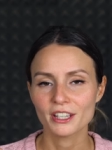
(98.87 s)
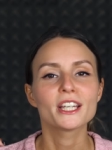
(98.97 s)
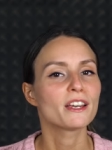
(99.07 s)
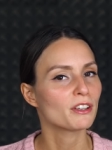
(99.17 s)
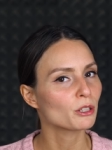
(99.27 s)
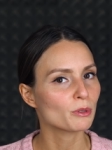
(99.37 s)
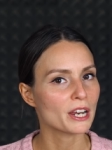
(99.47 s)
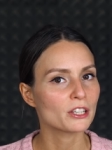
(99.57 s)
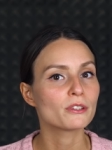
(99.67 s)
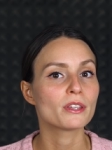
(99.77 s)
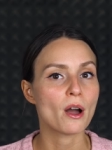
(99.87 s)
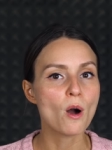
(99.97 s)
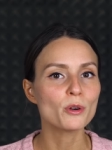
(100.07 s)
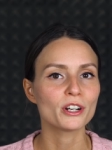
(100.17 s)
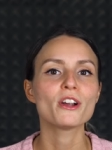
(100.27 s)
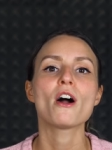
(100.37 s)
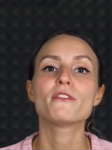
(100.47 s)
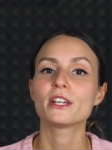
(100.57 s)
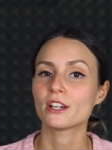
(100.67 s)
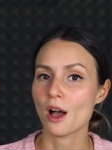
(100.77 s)
giving credit to the owner
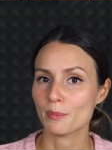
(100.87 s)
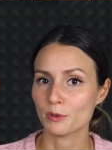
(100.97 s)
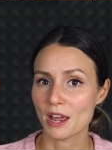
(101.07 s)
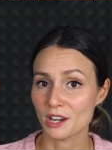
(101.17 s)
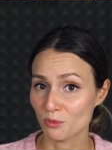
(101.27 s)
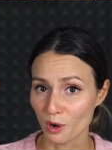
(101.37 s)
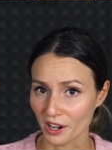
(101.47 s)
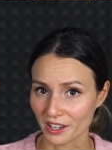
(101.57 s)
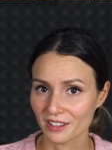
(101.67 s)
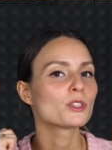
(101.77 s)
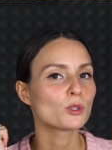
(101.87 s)
of the copyrighted work.